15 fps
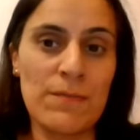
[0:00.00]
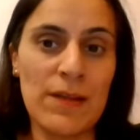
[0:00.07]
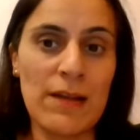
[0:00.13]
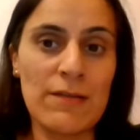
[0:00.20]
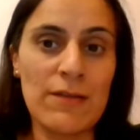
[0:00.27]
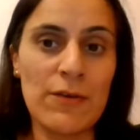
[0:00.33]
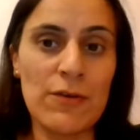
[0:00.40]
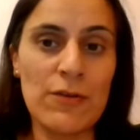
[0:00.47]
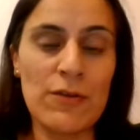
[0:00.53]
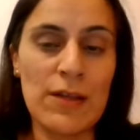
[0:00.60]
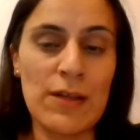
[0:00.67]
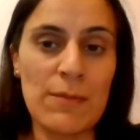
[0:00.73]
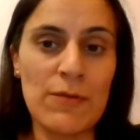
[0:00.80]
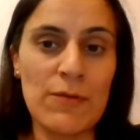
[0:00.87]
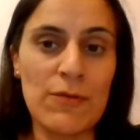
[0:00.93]
That's a good
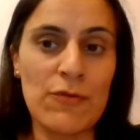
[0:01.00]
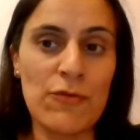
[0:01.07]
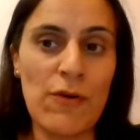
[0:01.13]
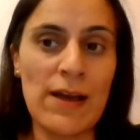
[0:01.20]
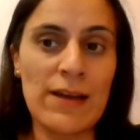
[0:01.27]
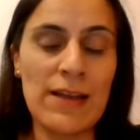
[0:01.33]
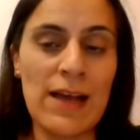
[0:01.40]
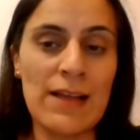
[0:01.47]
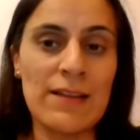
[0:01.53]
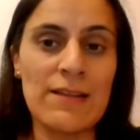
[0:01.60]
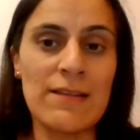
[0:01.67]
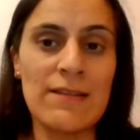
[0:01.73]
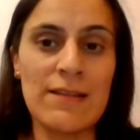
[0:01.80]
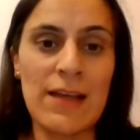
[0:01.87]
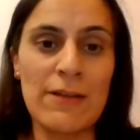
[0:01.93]
tip to try and add,
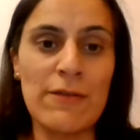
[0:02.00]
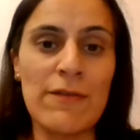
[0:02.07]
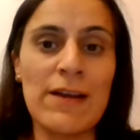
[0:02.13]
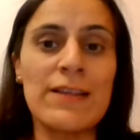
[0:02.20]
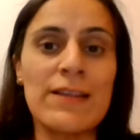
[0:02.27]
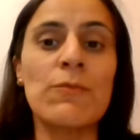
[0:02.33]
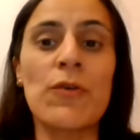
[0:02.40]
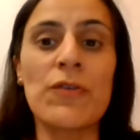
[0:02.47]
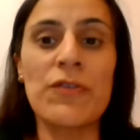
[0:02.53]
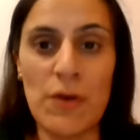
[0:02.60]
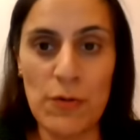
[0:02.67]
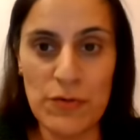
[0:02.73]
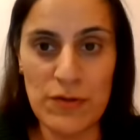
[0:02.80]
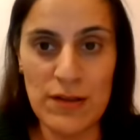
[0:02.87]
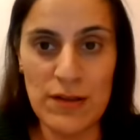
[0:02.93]
instead of adding more
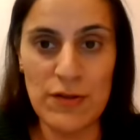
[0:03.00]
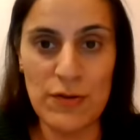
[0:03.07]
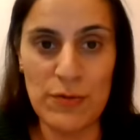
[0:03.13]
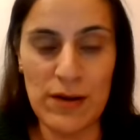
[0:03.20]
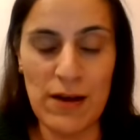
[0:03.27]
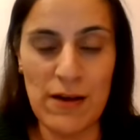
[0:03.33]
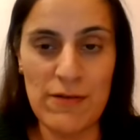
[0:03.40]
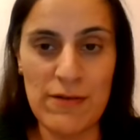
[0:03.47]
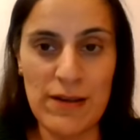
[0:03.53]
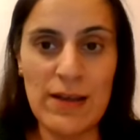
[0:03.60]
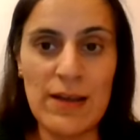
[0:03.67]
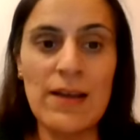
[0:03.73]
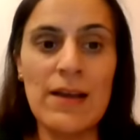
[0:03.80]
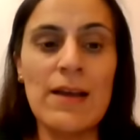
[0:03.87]
salt into a curry,